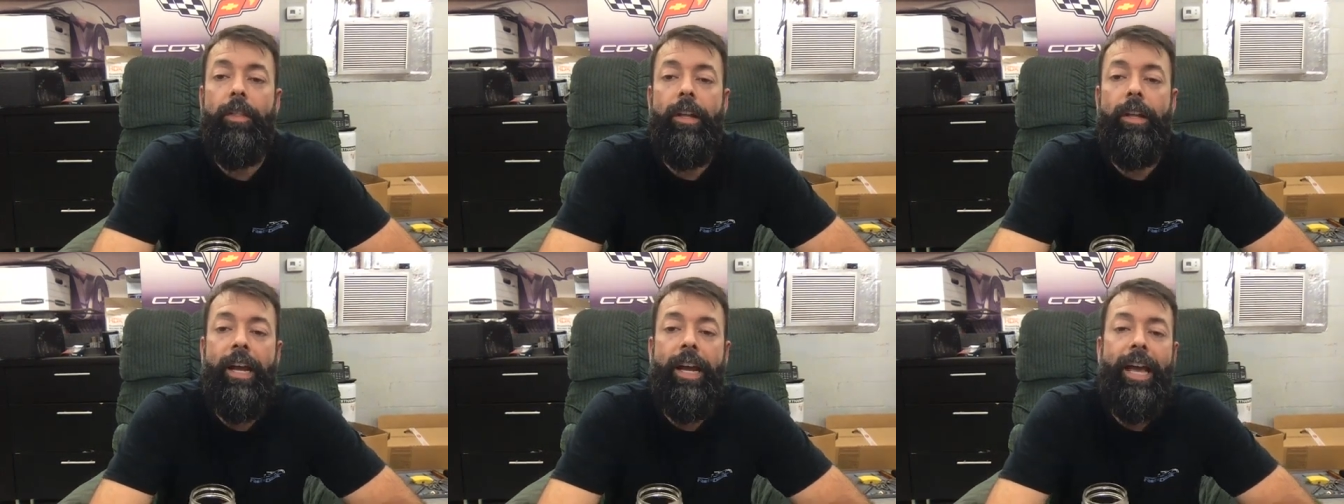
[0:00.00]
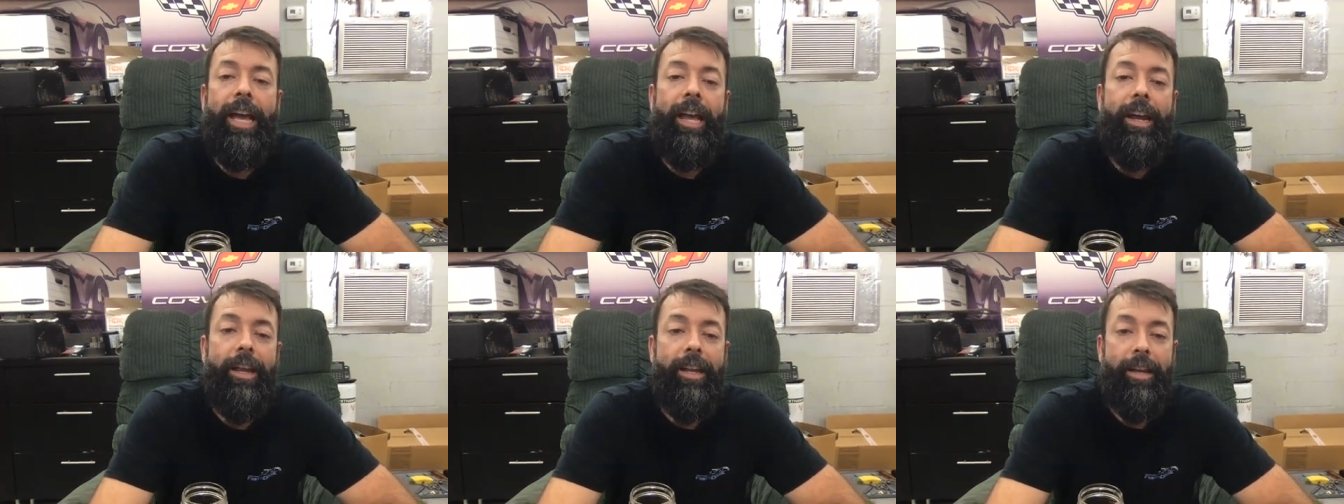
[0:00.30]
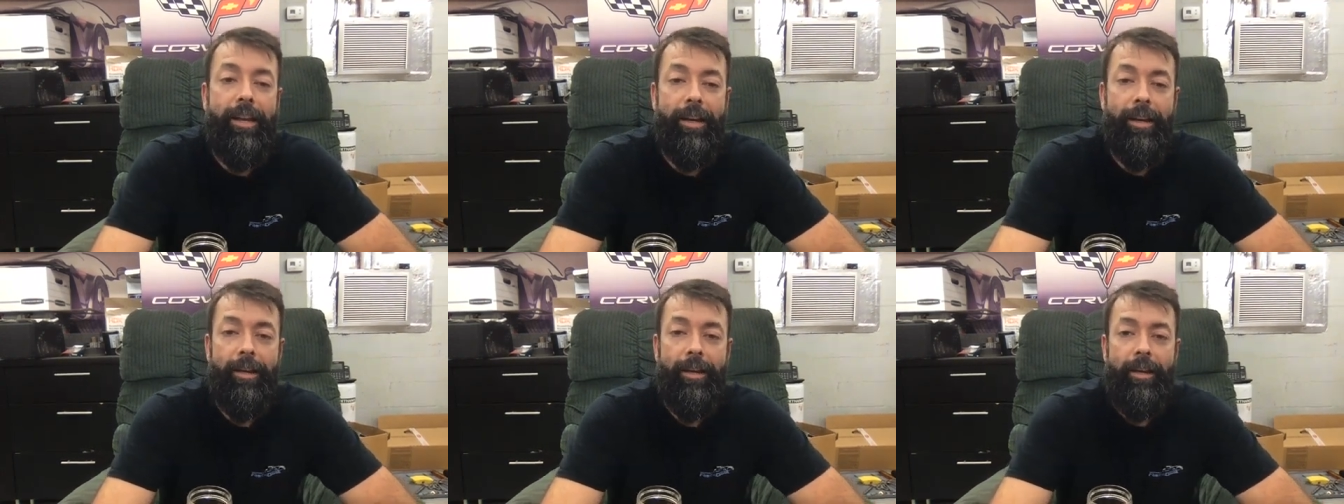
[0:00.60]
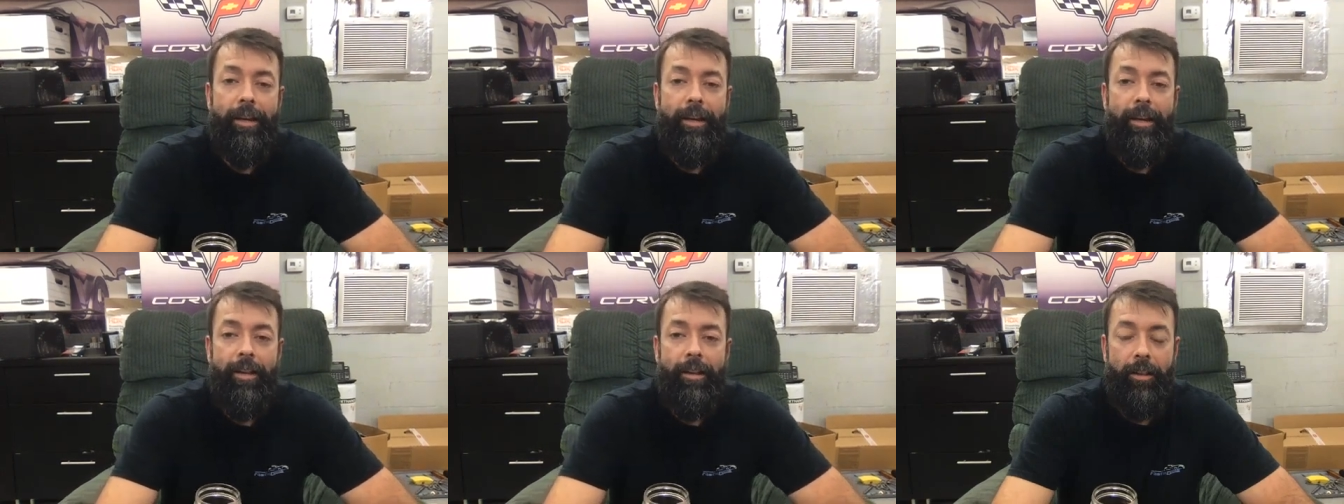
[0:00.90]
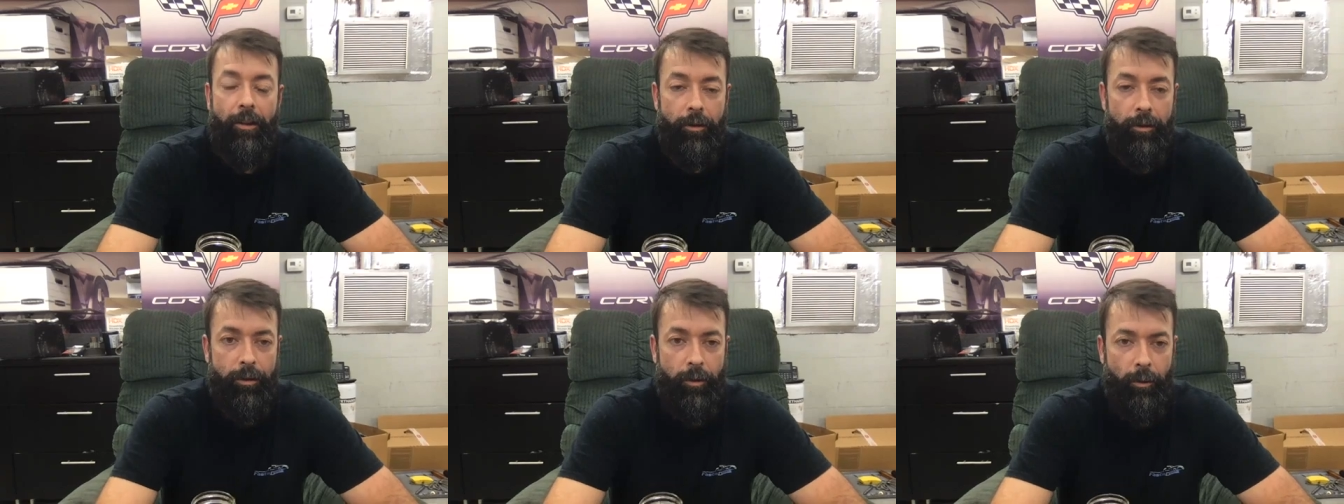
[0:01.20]
That I had a
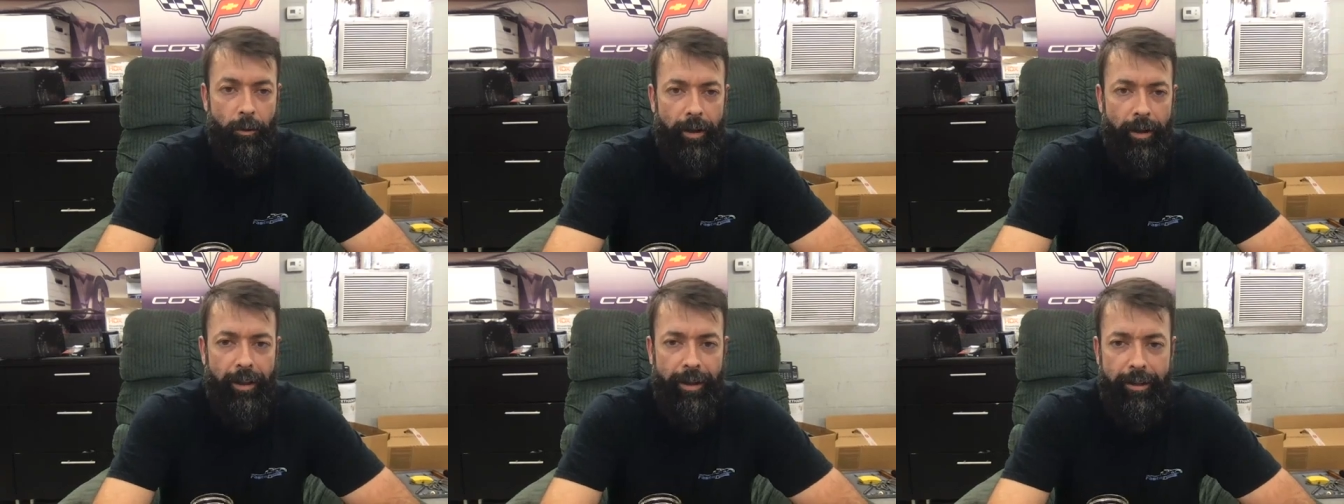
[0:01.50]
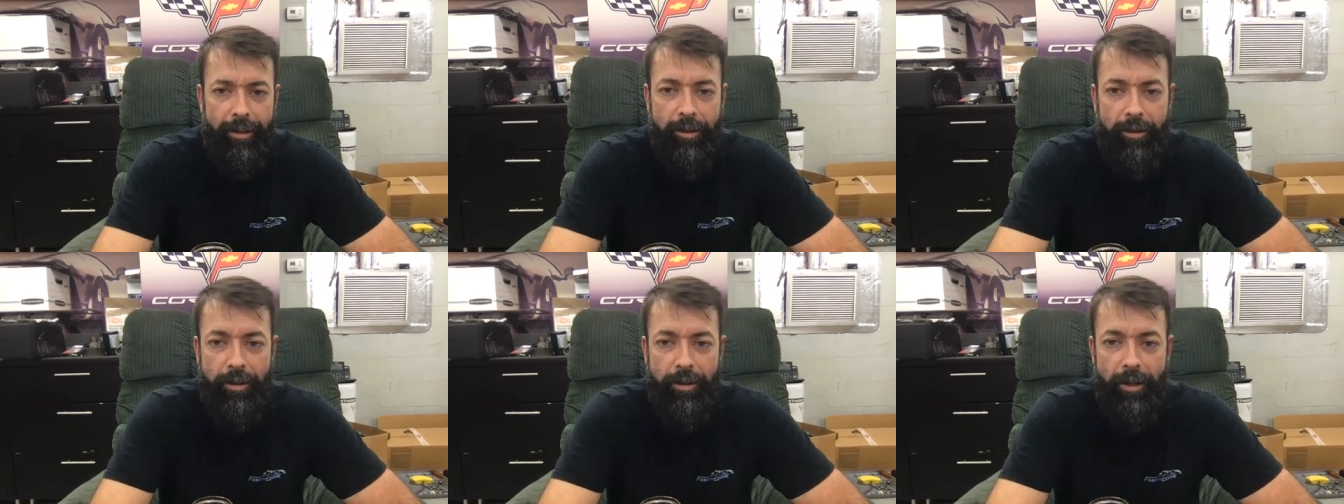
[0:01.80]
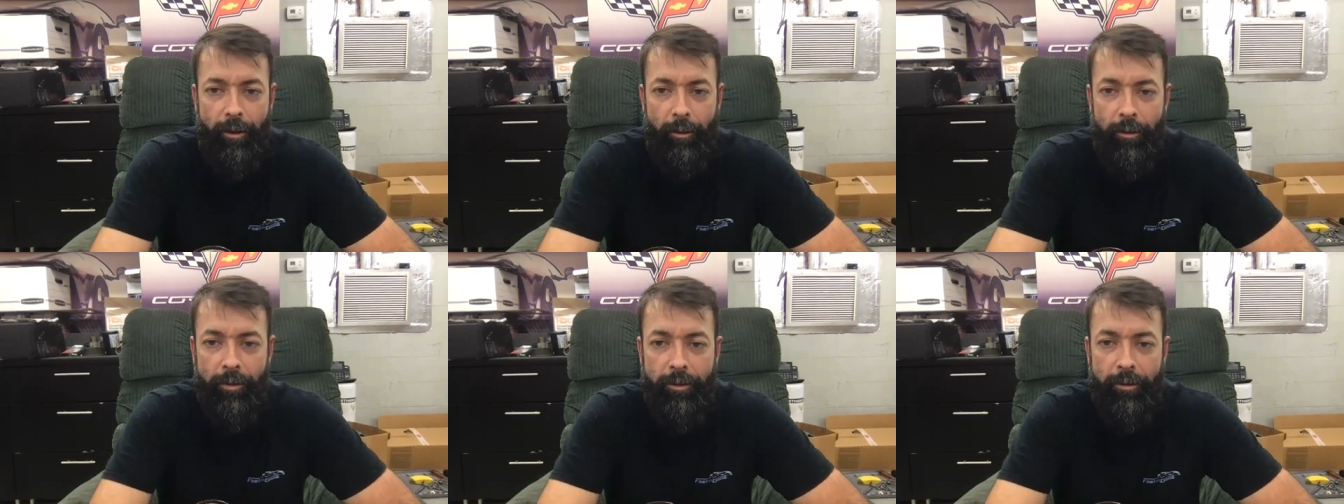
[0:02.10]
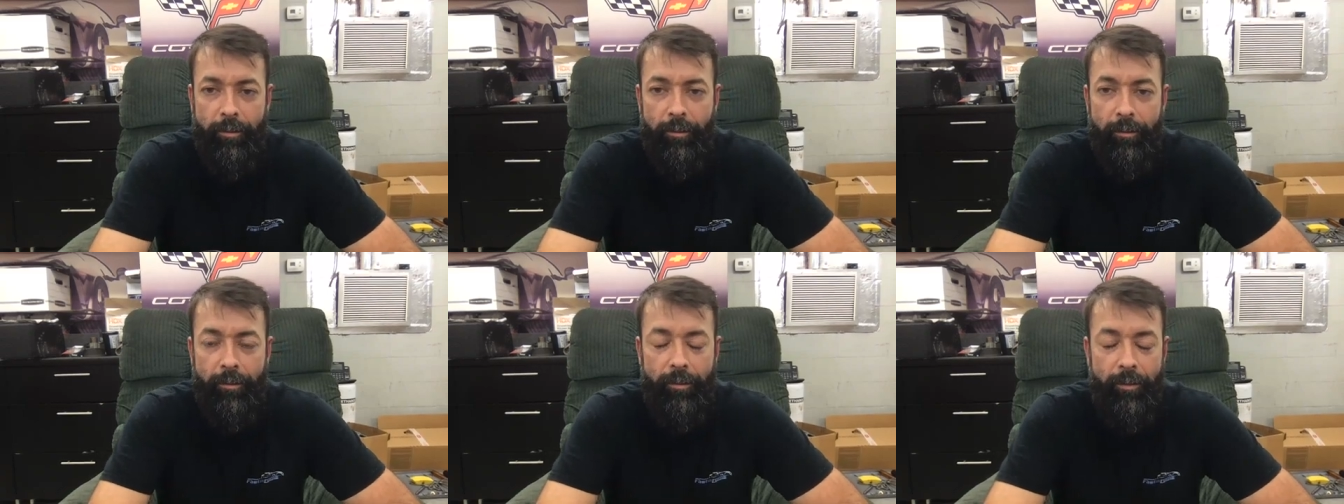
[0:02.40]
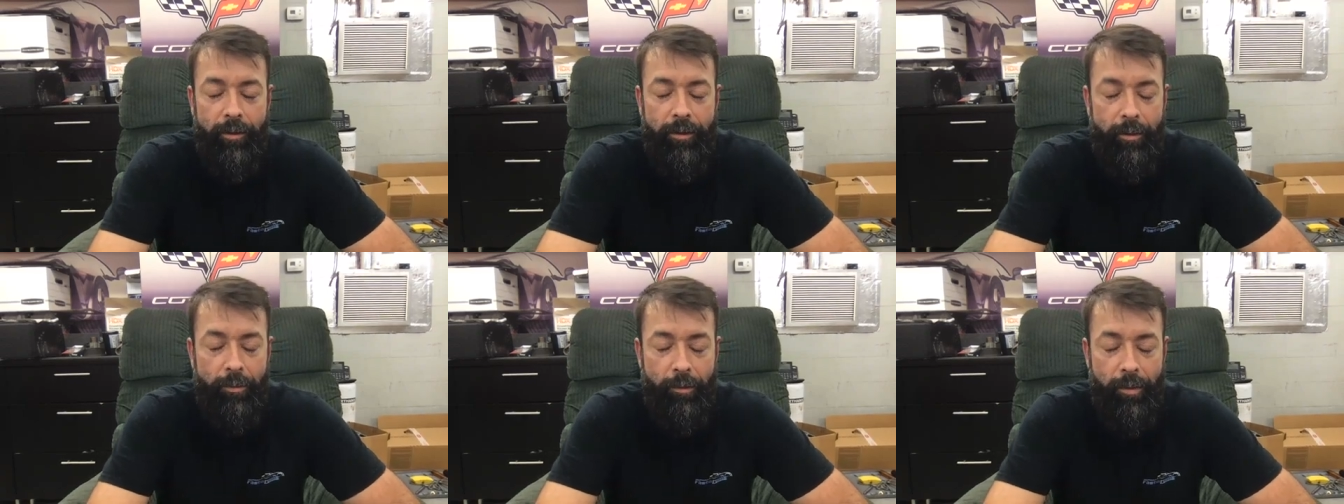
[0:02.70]
little story I like to share with some
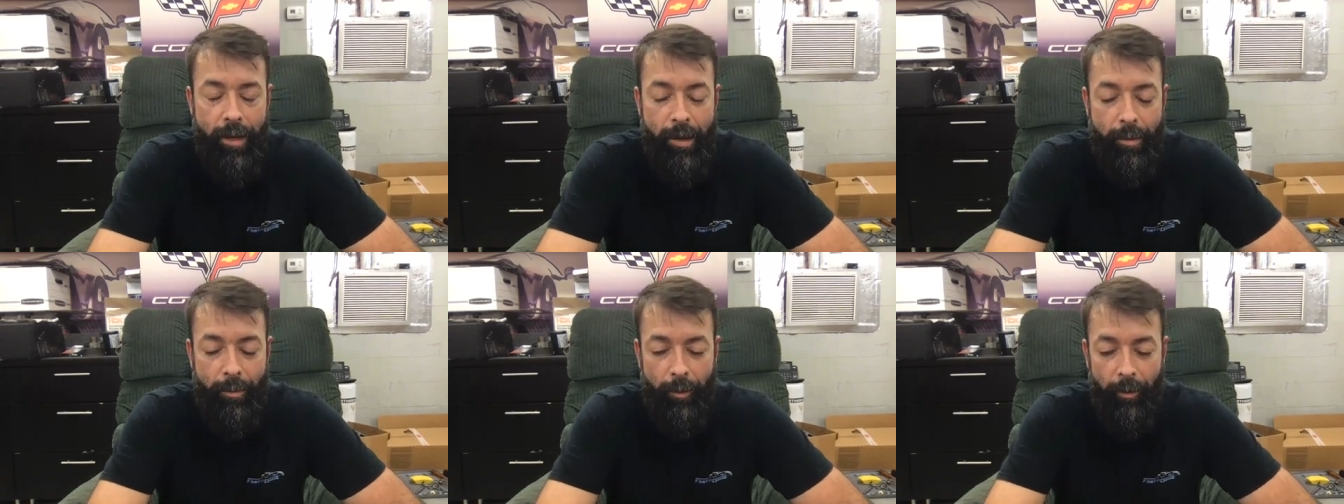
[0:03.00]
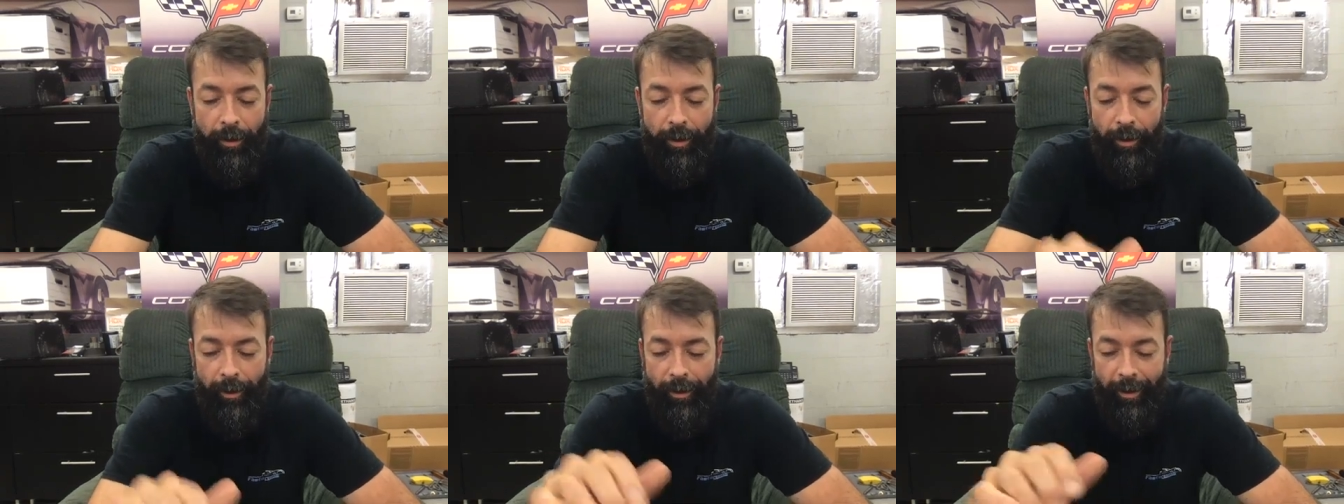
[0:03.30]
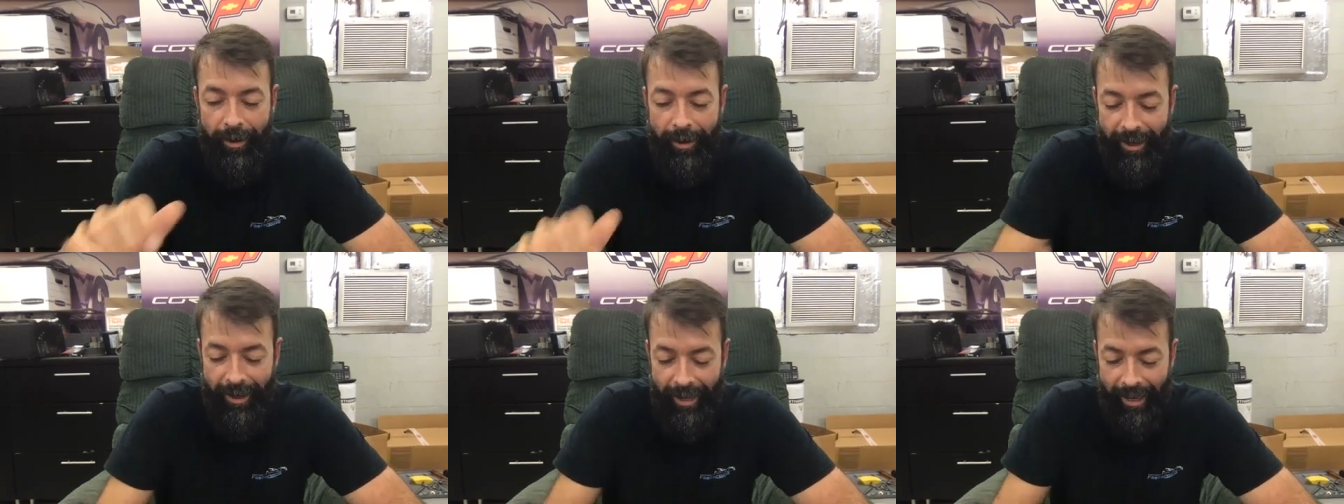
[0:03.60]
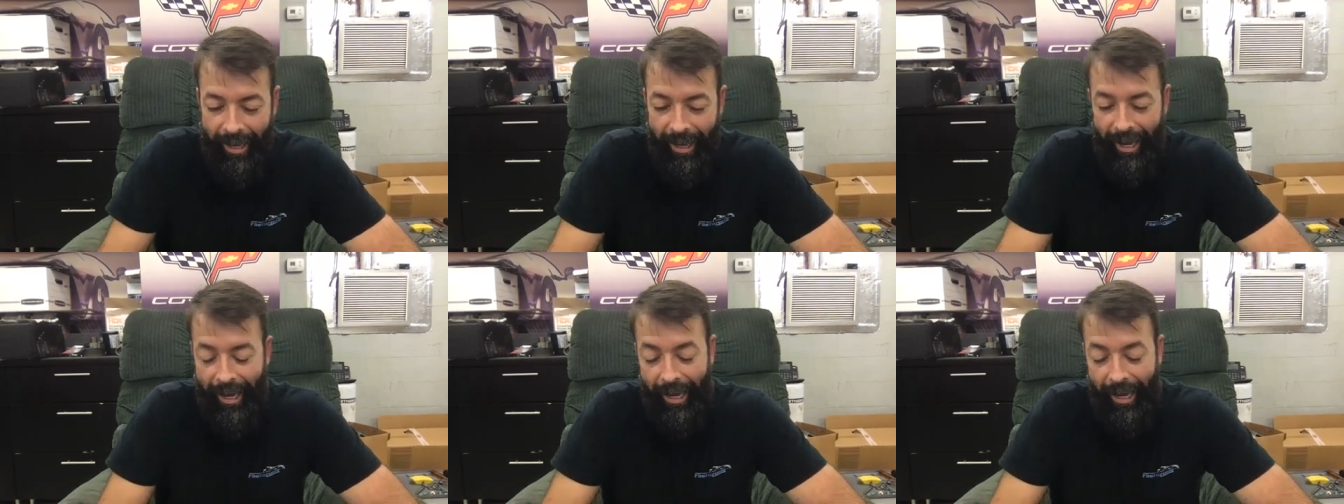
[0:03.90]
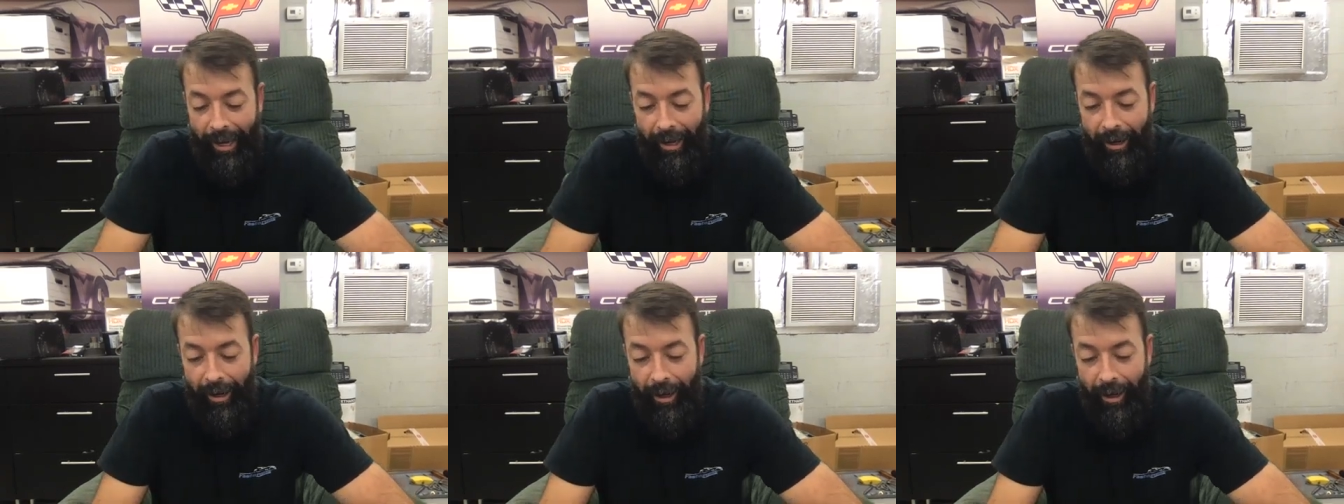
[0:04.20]
people here, and